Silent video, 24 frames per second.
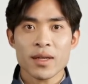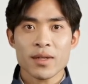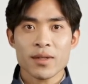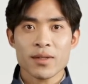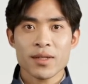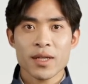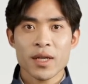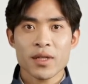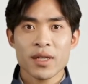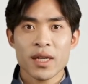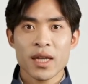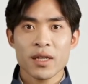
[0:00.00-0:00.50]

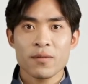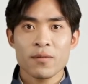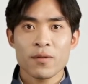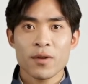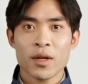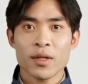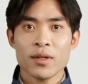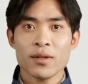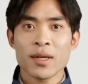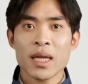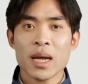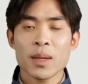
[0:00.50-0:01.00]
such as for
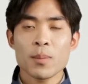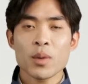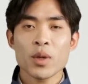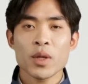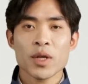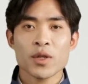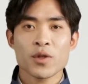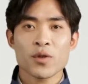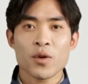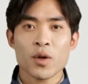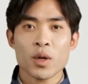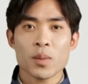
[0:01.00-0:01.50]
example
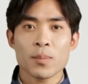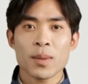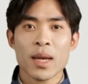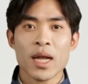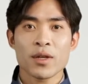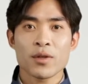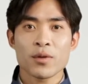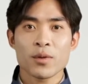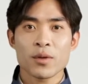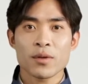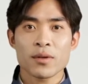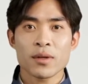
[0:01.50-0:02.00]
control
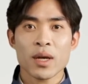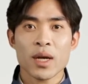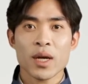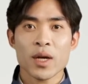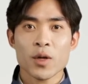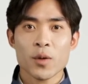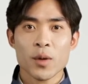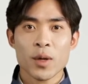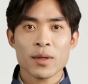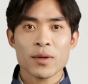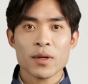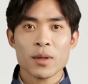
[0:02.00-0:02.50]
modules,
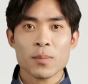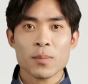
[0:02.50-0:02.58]
click the